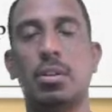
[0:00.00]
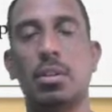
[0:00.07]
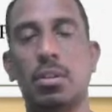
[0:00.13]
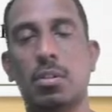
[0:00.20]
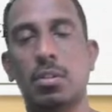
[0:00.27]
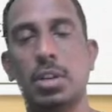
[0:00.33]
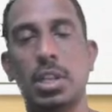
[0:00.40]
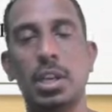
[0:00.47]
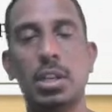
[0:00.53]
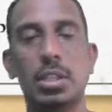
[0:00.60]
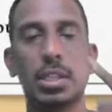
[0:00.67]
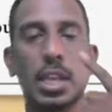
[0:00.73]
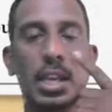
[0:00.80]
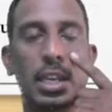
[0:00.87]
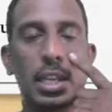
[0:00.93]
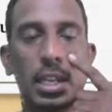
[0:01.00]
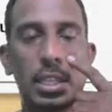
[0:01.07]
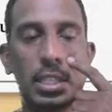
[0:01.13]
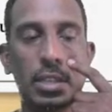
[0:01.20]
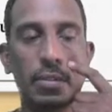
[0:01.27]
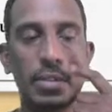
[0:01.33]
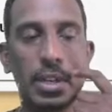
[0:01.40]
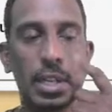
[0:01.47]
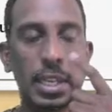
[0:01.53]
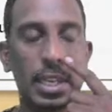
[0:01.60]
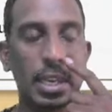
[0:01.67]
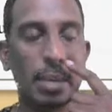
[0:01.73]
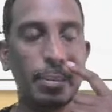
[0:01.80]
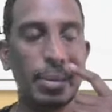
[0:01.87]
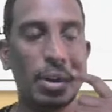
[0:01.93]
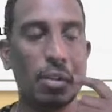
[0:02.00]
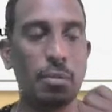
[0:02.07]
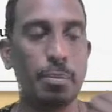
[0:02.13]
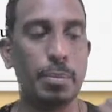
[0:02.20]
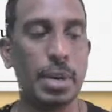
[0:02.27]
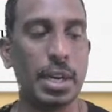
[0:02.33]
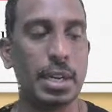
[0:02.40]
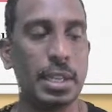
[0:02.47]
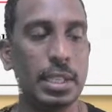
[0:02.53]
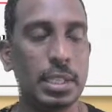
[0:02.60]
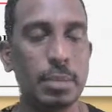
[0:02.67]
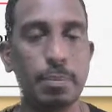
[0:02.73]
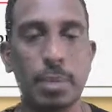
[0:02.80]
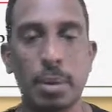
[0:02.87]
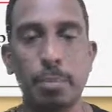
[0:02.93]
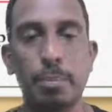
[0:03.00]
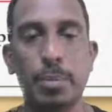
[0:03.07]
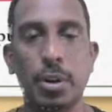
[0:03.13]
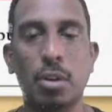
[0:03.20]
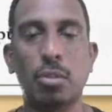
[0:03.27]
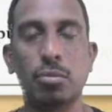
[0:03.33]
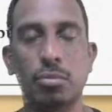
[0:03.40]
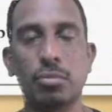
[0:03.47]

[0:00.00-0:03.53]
cardiac cycle 70 ml of blood is pumped out.